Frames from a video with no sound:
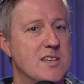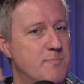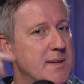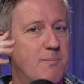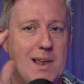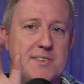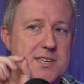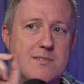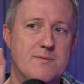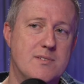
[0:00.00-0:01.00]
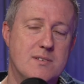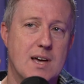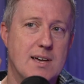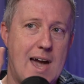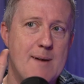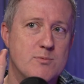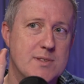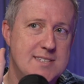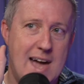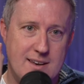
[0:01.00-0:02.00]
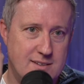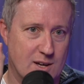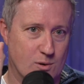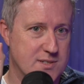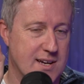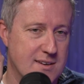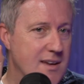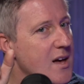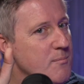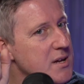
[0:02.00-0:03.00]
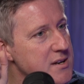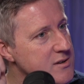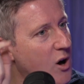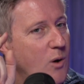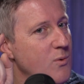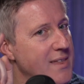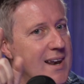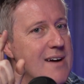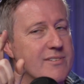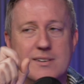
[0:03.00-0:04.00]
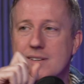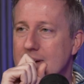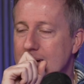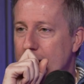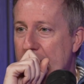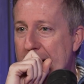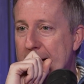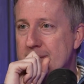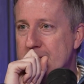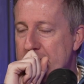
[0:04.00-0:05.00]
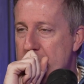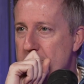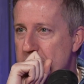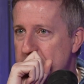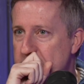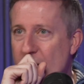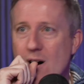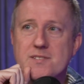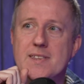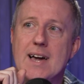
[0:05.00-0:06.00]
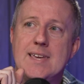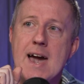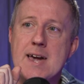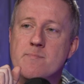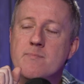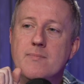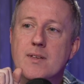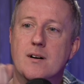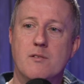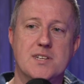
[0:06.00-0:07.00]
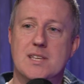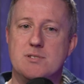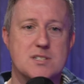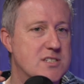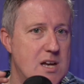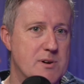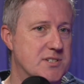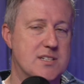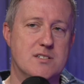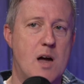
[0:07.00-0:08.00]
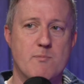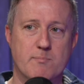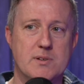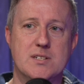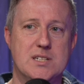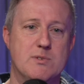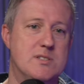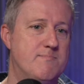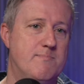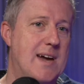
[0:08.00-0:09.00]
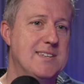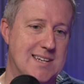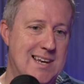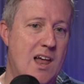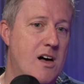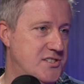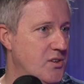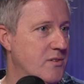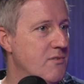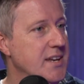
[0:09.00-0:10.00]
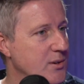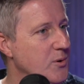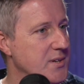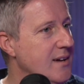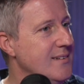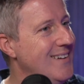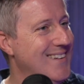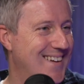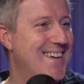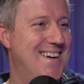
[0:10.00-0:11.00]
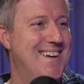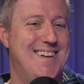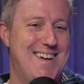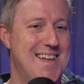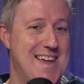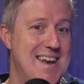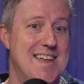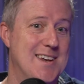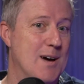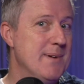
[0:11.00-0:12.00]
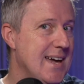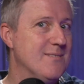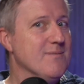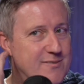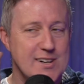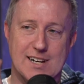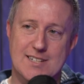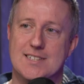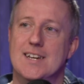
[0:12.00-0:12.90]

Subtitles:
been plenty of games with 10 goals in, but not with 11. Yeah. And after that game, obviously there was just so much excitement because it was basically last on the running order and it ended up being first.